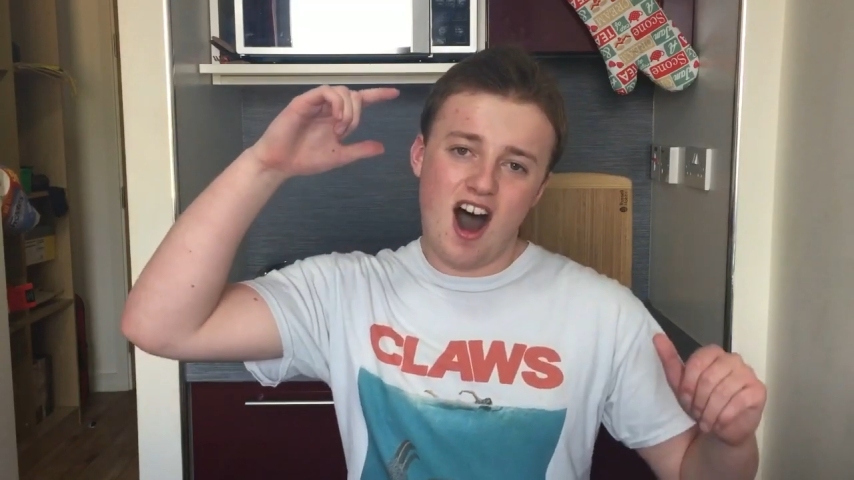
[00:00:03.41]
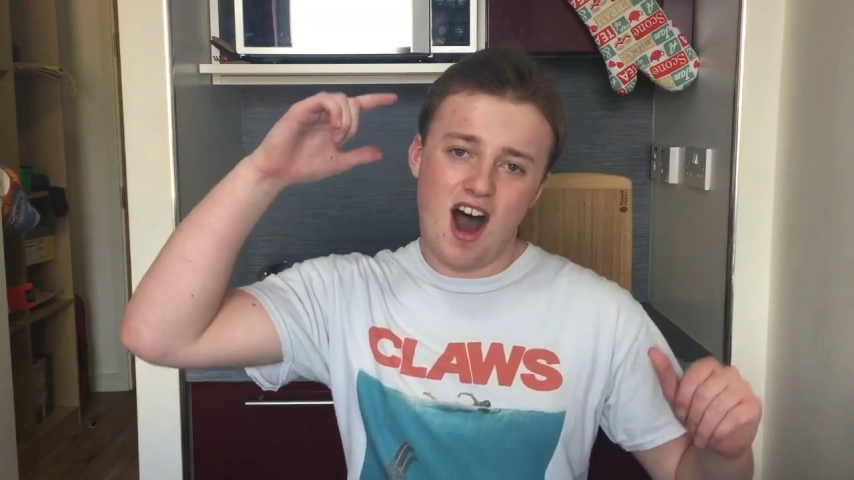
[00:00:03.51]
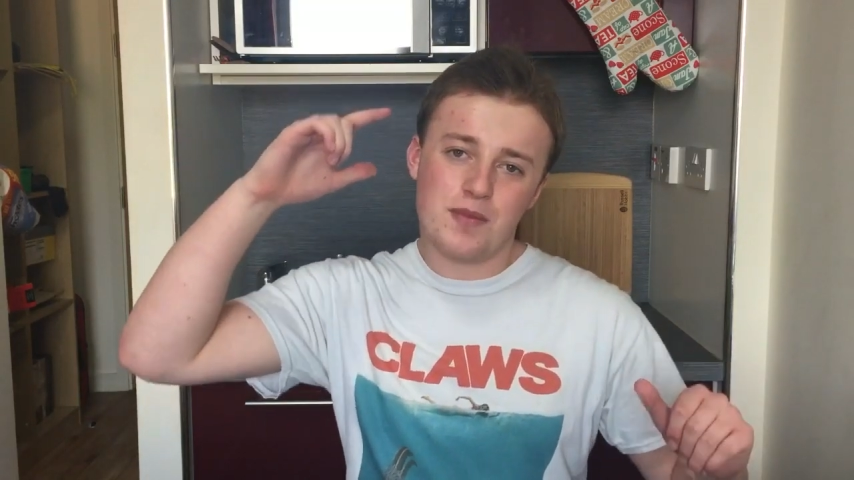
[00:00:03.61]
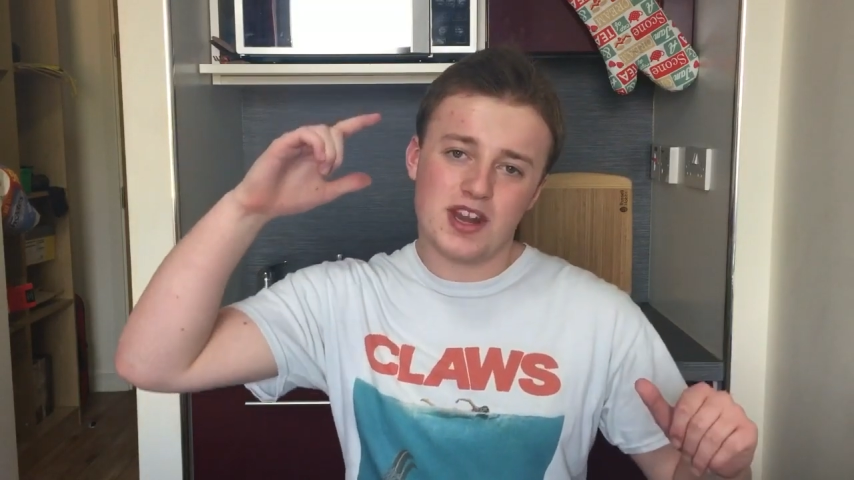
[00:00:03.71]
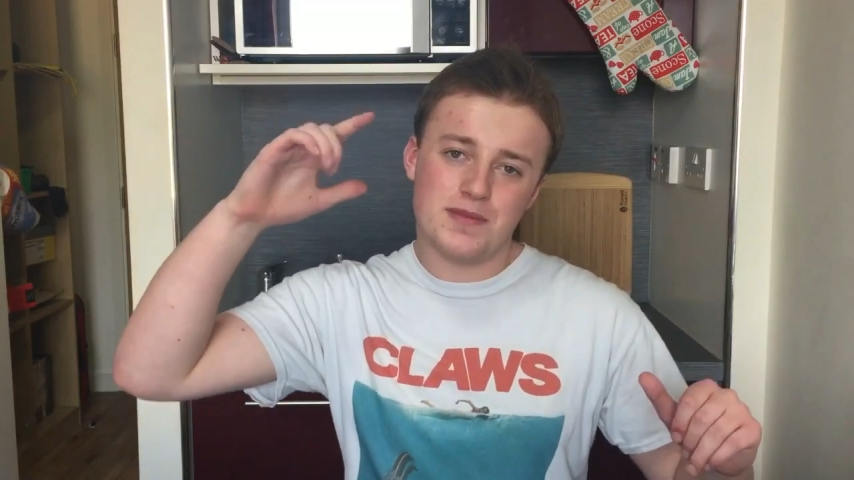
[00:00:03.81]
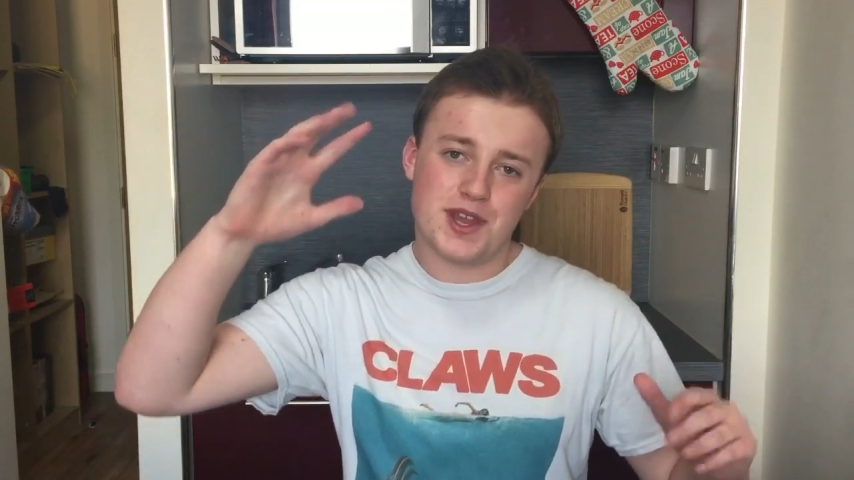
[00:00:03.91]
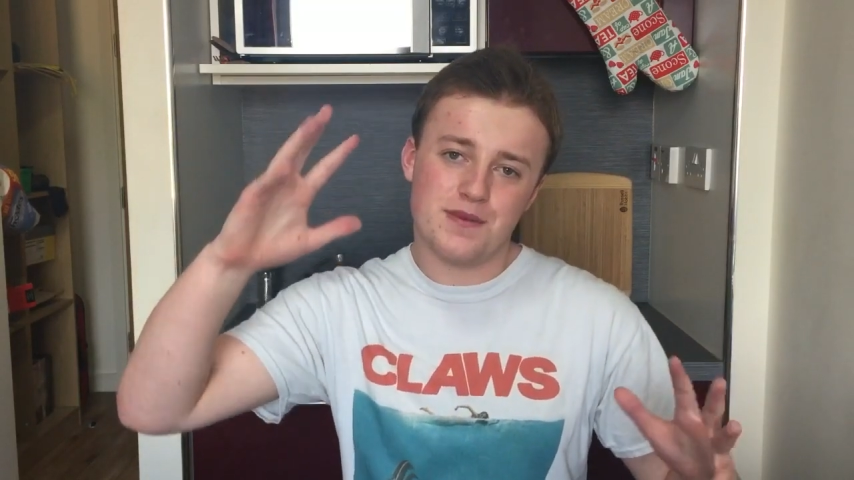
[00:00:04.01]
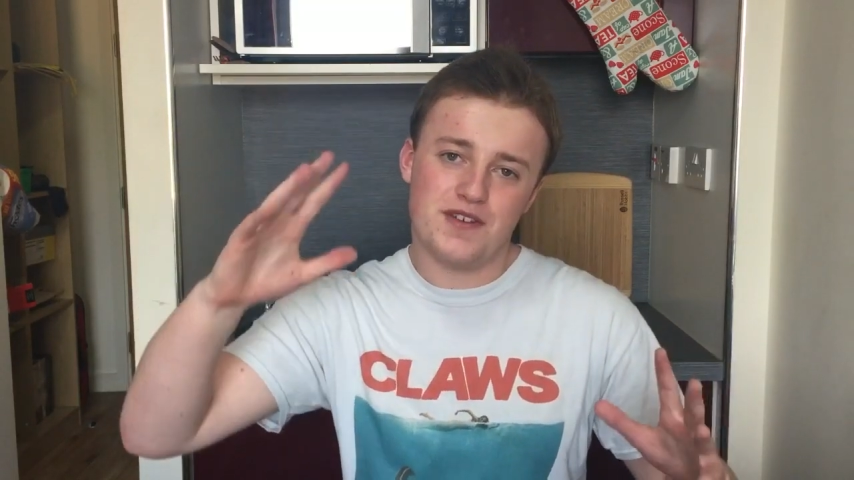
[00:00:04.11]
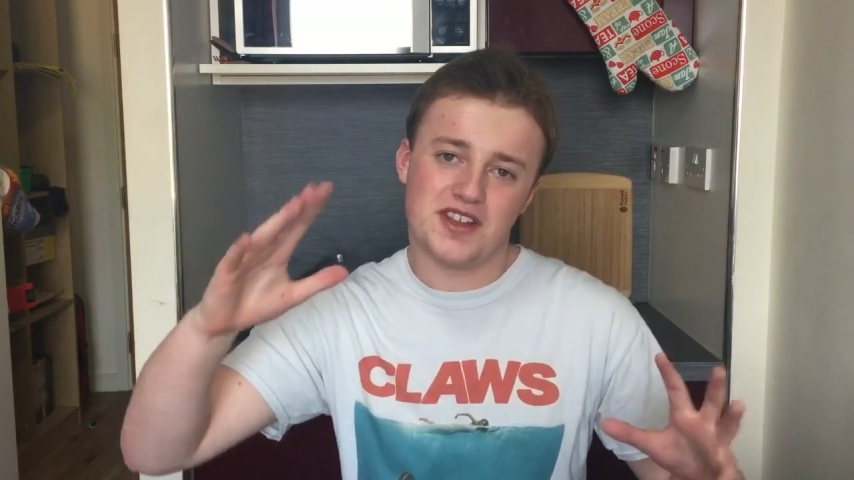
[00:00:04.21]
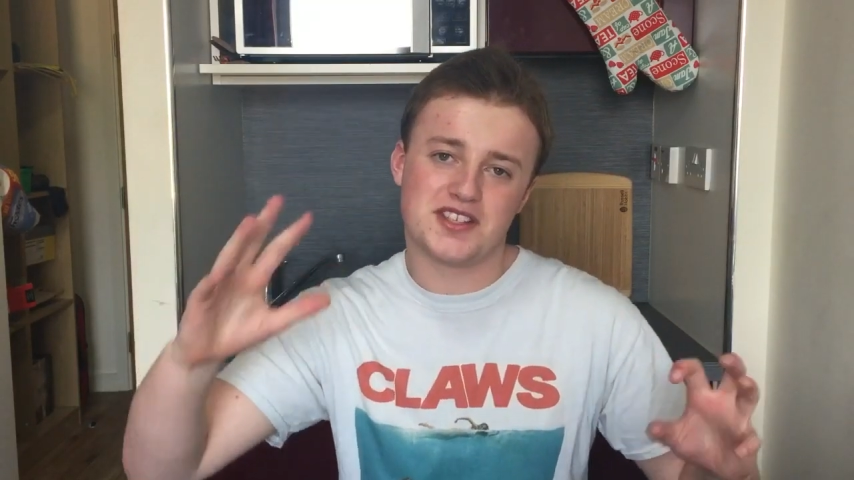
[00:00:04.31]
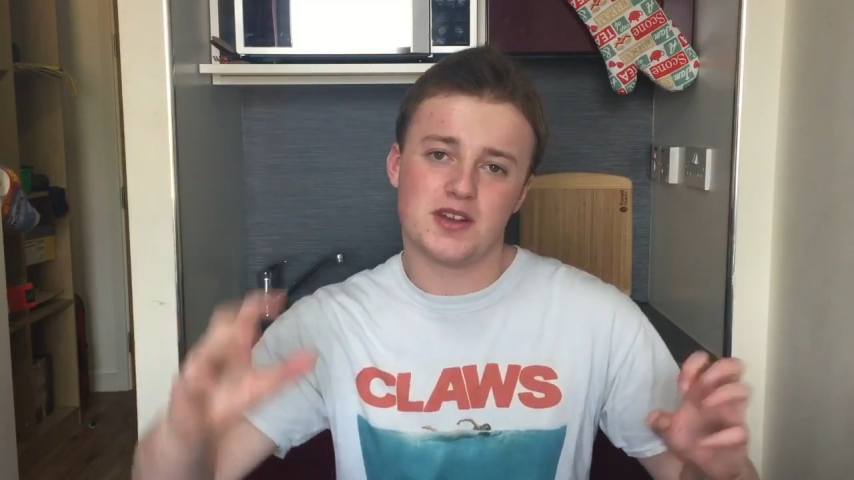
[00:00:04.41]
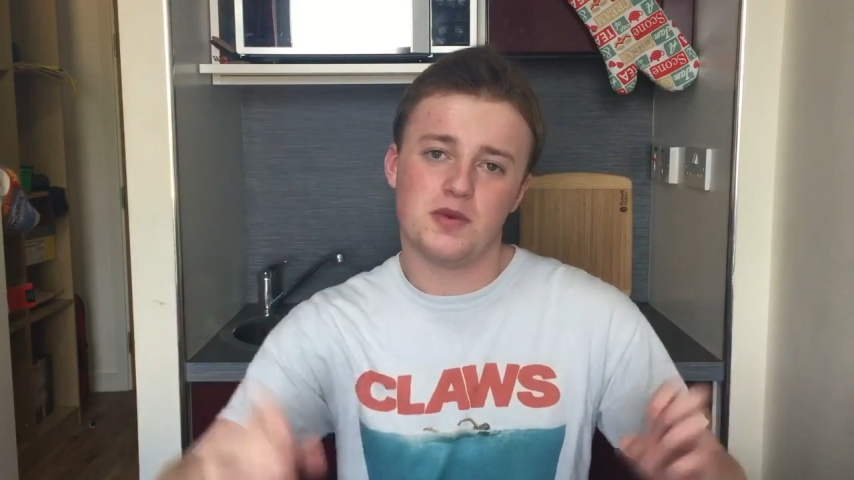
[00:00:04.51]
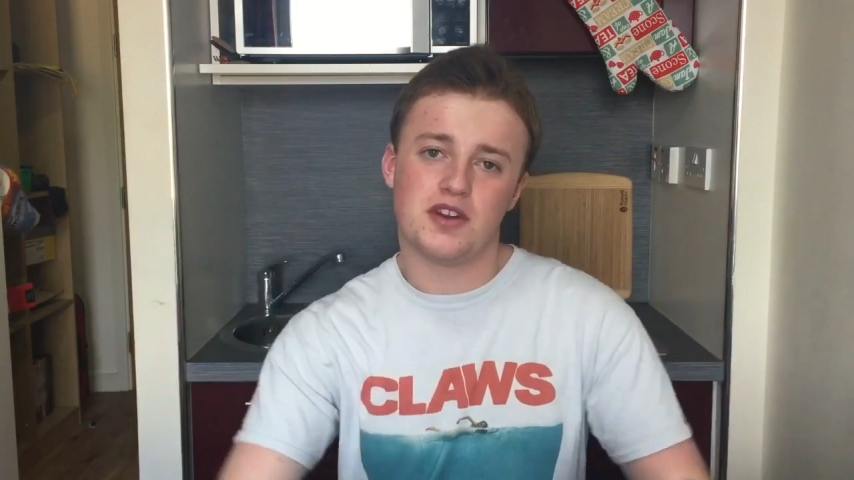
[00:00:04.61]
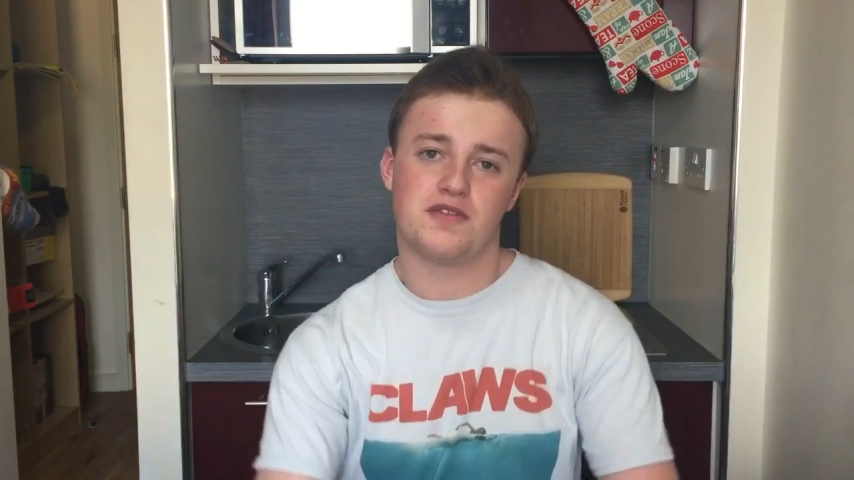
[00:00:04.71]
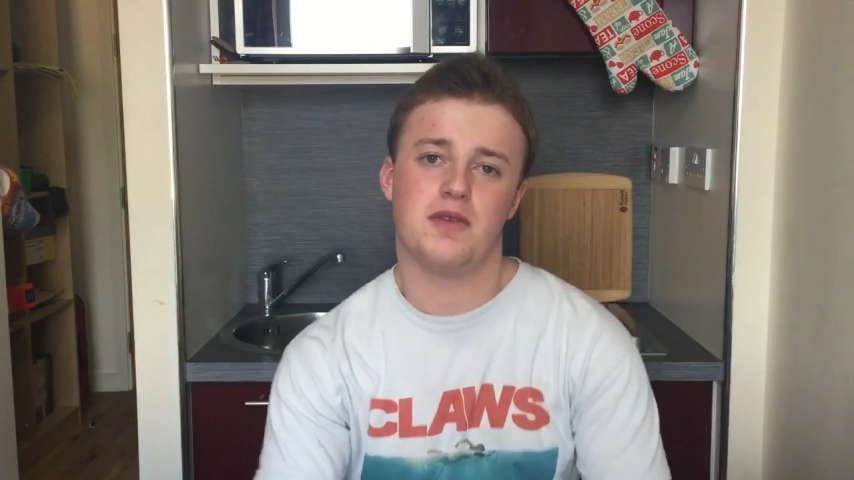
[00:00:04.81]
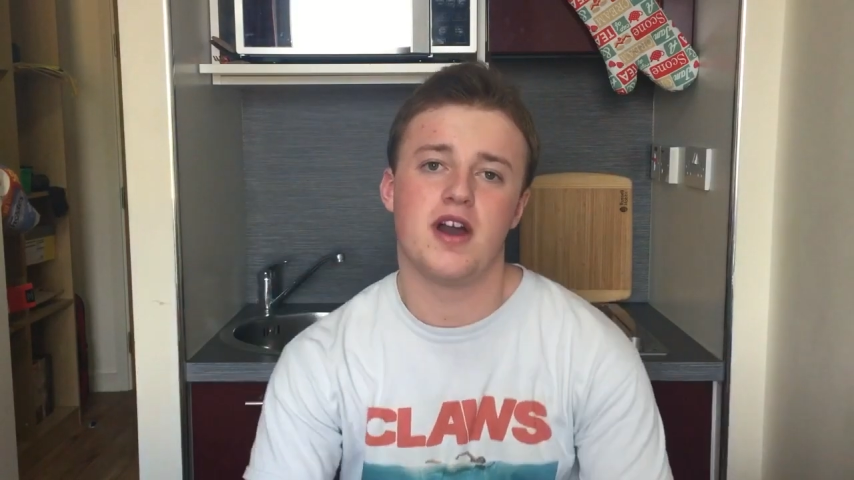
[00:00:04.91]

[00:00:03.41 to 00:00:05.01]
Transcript: I'm going to be confessing one of